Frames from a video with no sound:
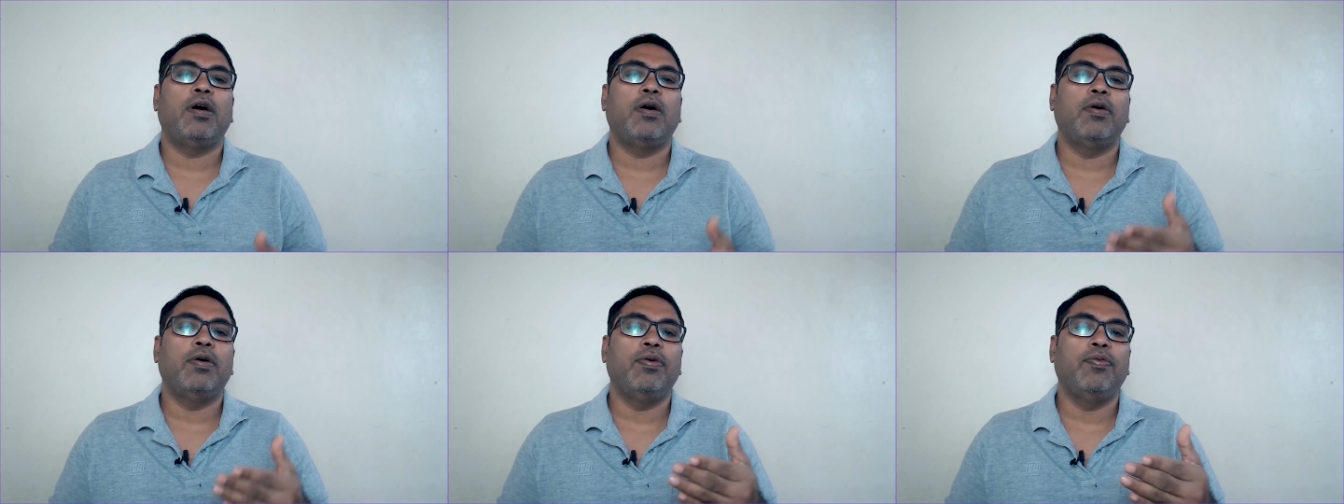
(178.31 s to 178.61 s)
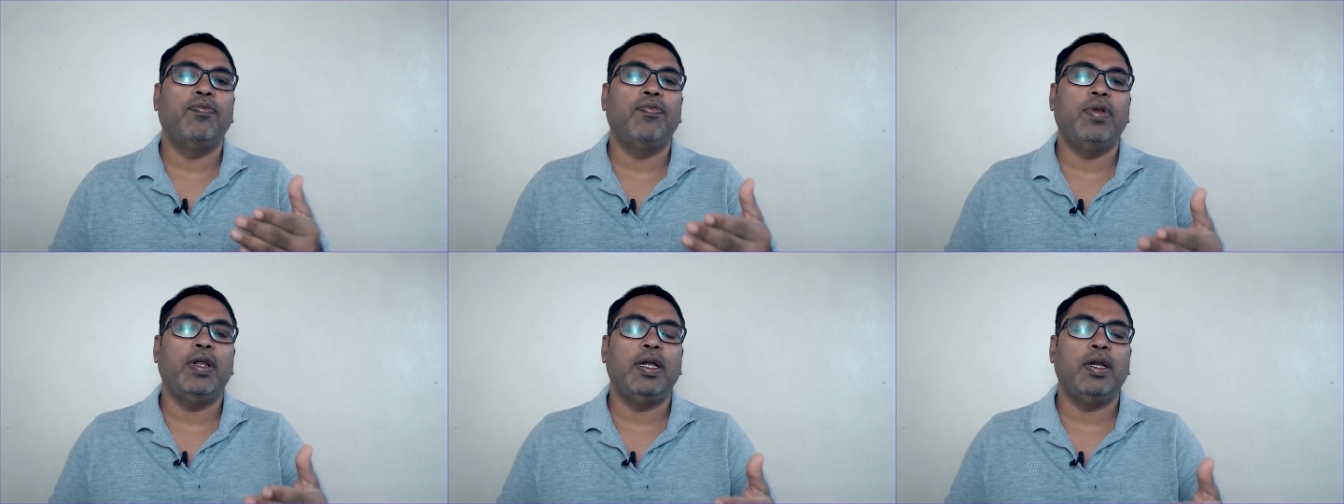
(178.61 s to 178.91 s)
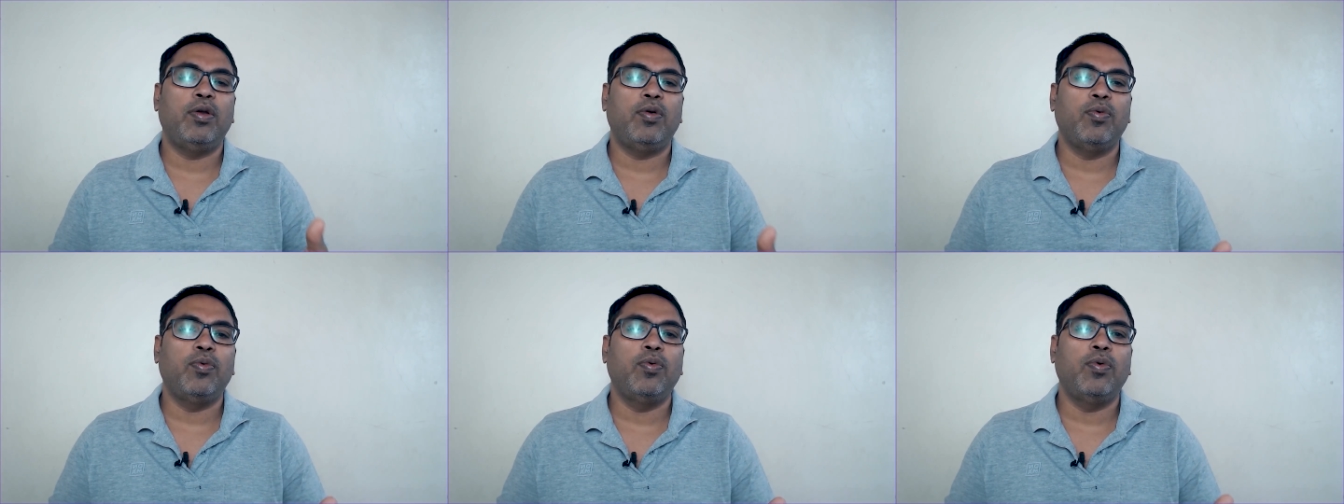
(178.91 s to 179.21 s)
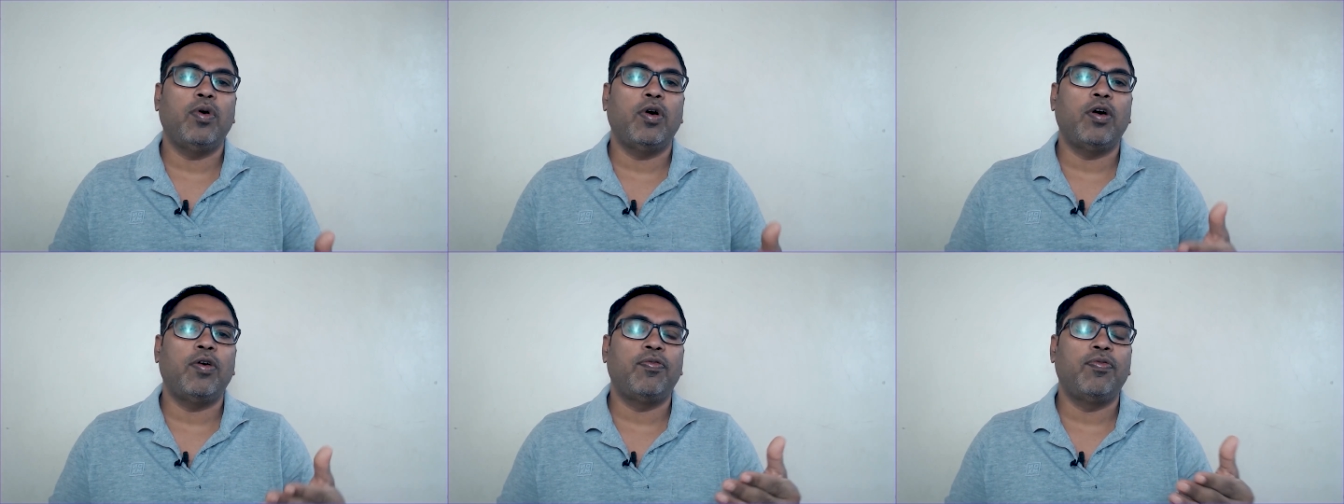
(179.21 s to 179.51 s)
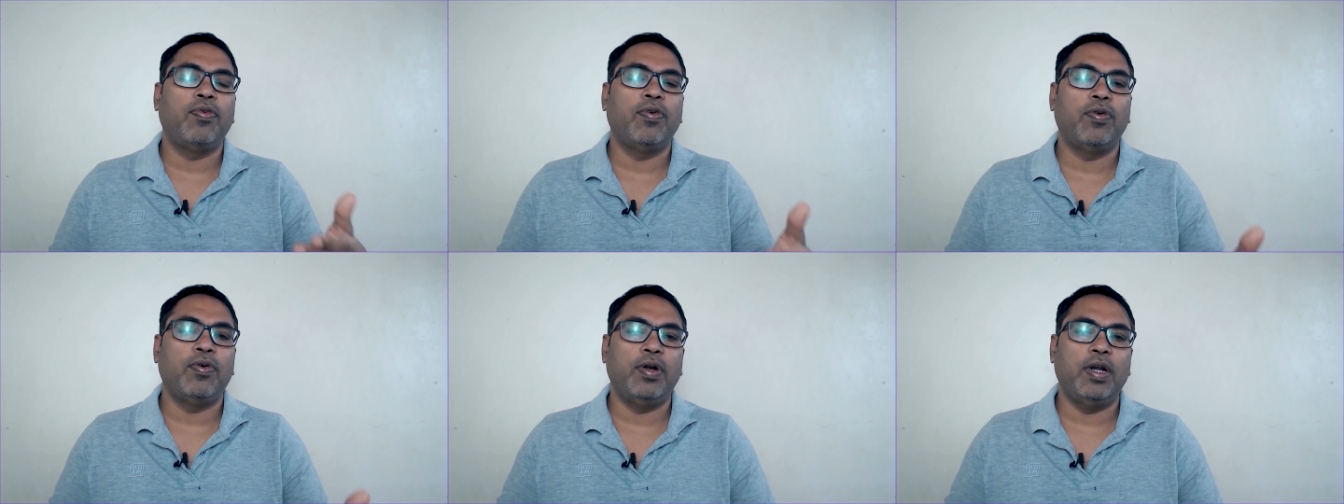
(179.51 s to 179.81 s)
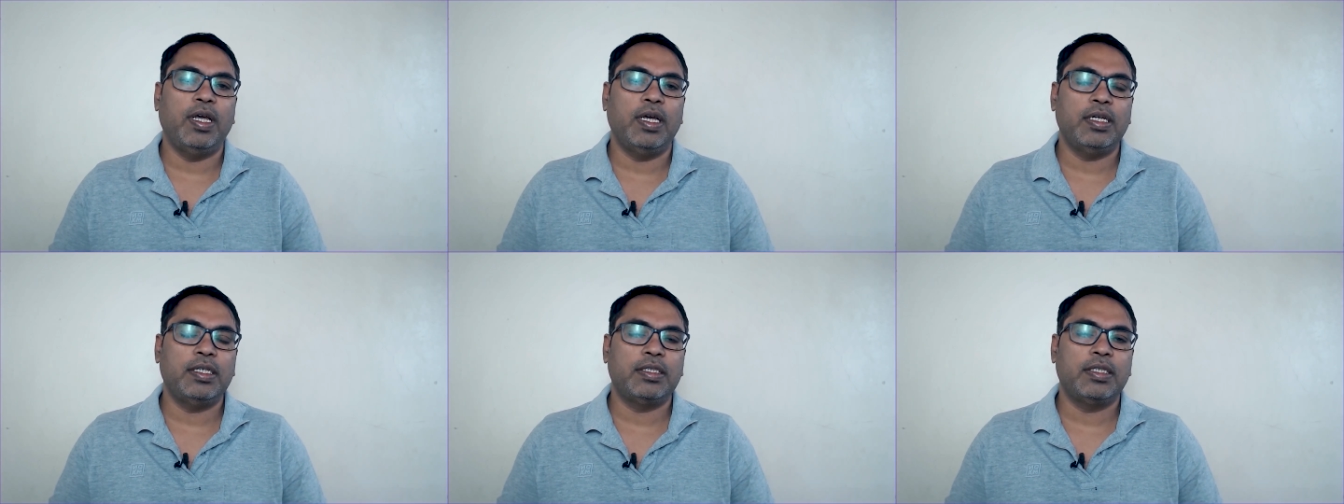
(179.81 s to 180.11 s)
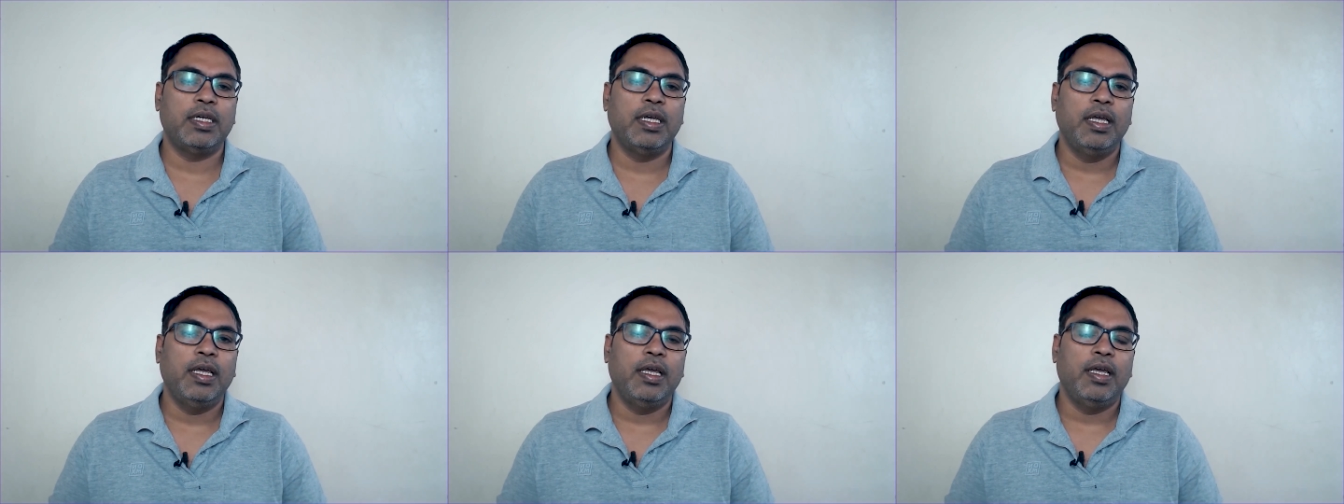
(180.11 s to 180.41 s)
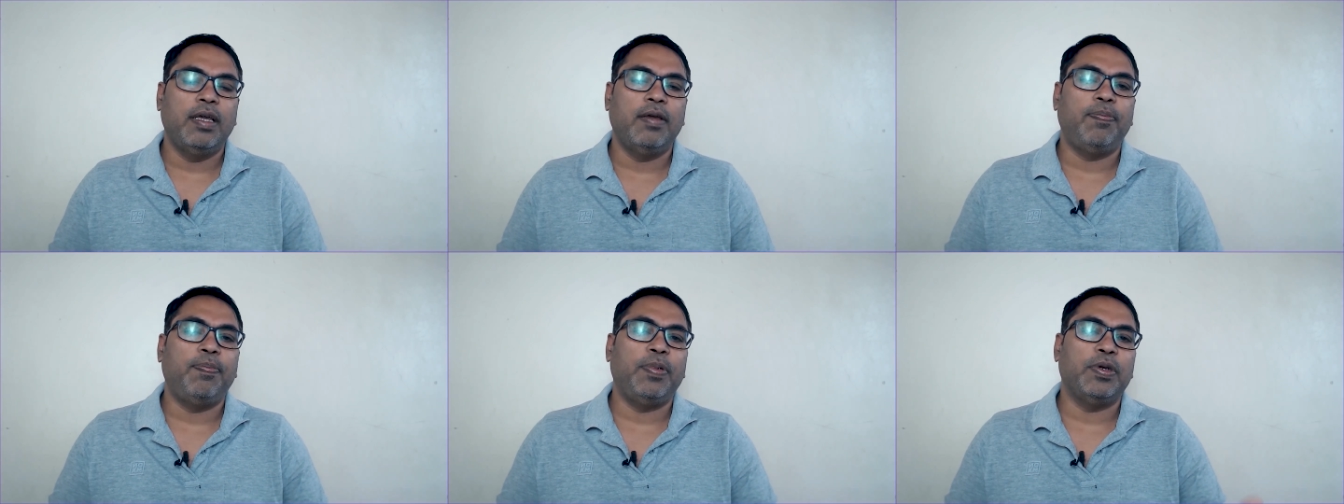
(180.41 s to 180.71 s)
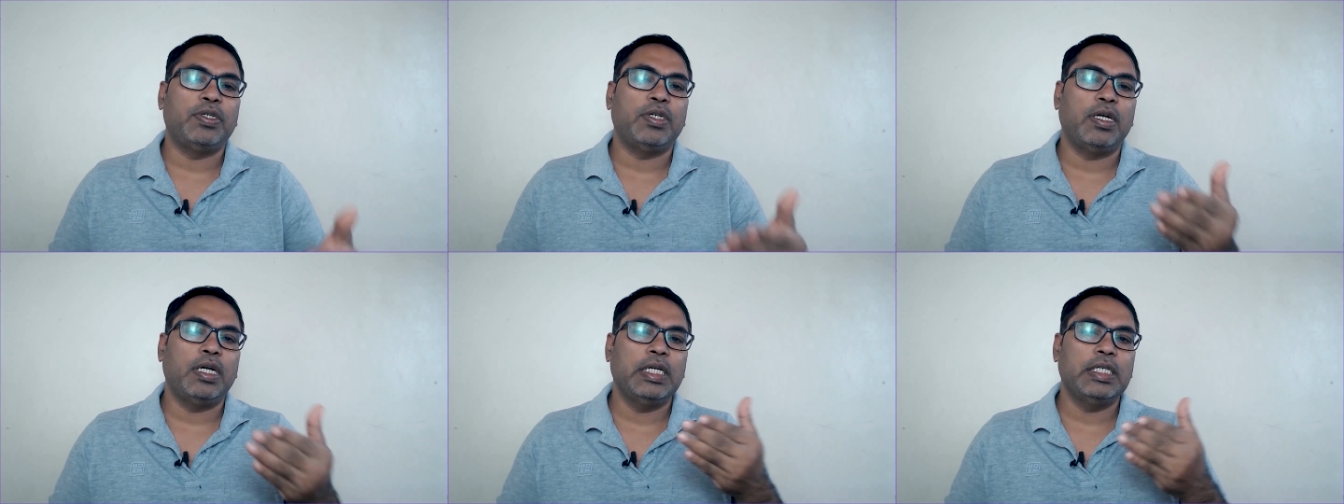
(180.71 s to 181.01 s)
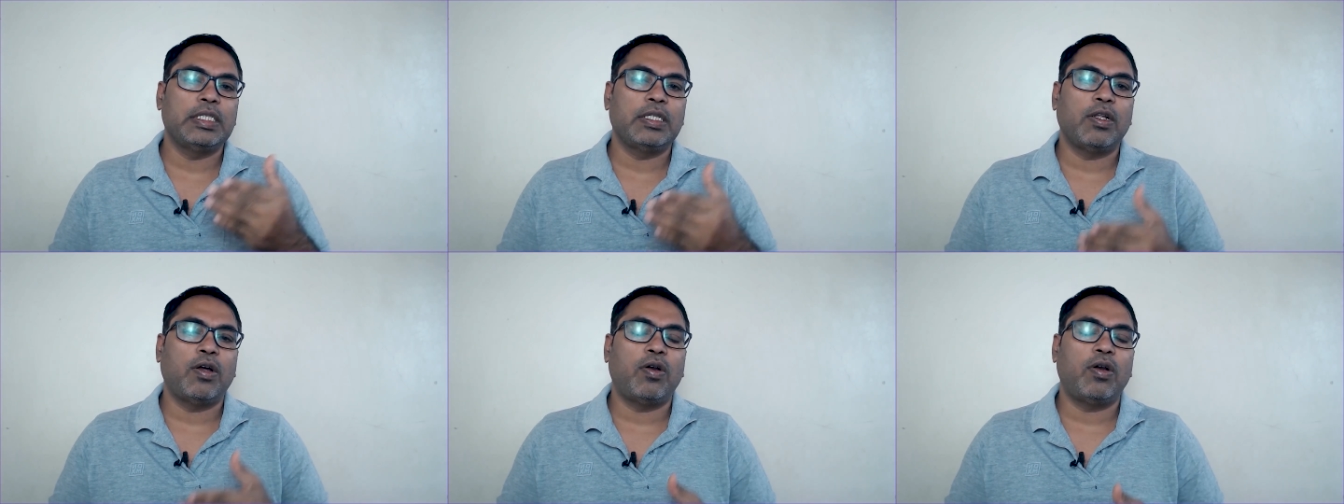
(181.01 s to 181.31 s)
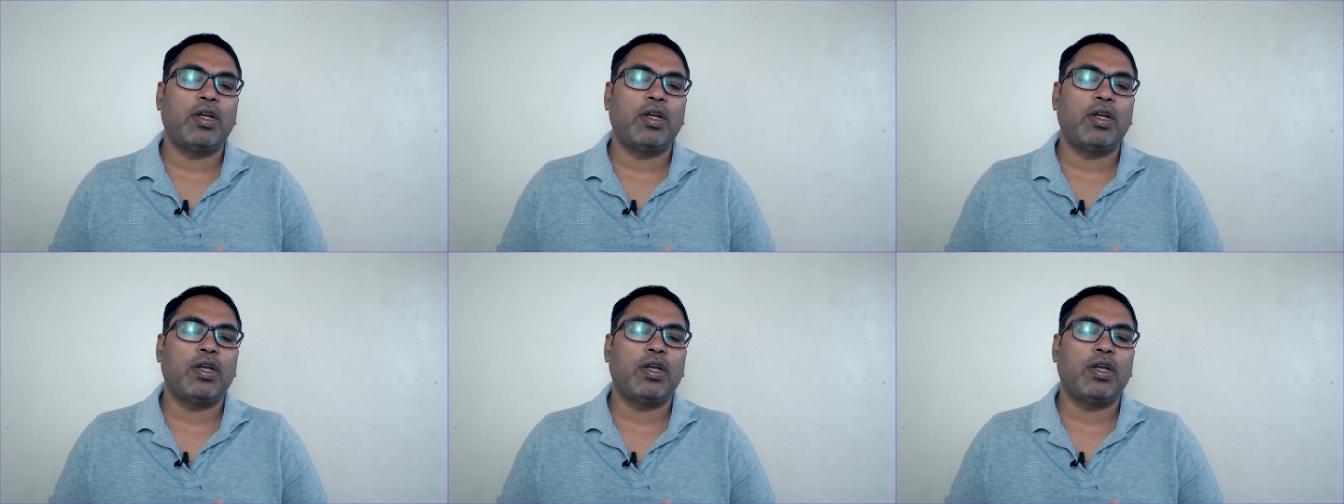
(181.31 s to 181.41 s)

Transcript: every two or four days if patient is not